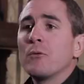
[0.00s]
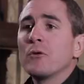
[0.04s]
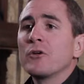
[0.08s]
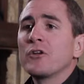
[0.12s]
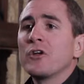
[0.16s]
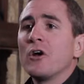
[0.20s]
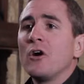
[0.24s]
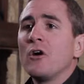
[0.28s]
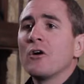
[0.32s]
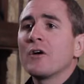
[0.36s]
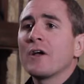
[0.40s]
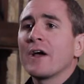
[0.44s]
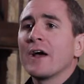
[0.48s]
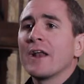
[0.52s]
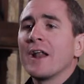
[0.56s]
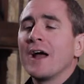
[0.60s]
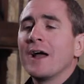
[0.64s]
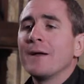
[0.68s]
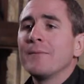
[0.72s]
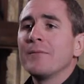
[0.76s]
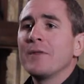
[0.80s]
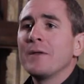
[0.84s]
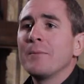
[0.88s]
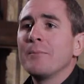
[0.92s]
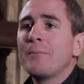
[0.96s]
Woodcock and I
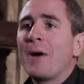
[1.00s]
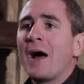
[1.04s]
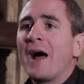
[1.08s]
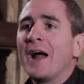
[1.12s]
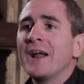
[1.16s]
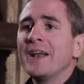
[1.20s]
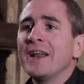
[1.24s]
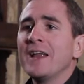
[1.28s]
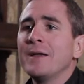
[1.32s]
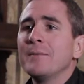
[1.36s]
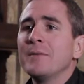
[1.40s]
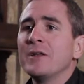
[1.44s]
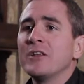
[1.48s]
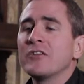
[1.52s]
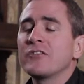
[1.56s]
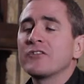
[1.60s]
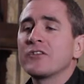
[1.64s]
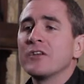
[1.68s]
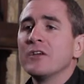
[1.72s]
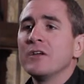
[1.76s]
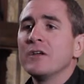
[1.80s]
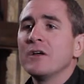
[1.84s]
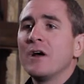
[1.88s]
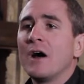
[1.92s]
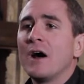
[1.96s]
am the Pioneer
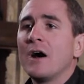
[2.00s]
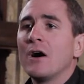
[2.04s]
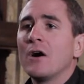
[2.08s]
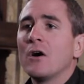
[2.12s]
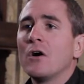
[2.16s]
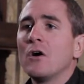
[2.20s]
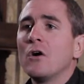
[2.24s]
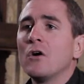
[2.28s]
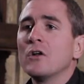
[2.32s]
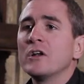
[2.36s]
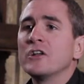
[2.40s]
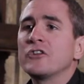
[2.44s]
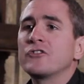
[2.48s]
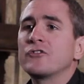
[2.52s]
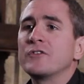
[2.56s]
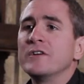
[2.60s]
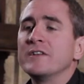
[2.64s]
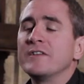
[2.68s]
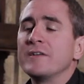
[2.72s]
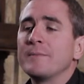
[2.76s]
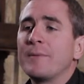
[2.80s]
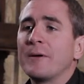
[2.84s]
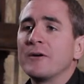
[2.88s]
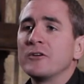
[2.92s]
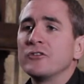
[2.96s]
Minister at Holy
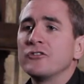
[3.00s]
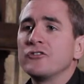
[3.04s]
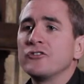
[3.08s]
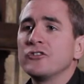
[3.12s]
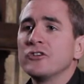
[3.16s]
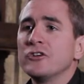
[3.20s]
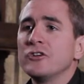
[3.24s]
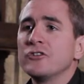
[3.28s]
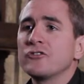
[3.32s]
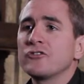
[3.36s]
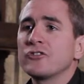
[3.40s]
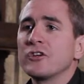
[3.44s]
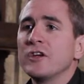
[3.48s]
Trinity Parish Church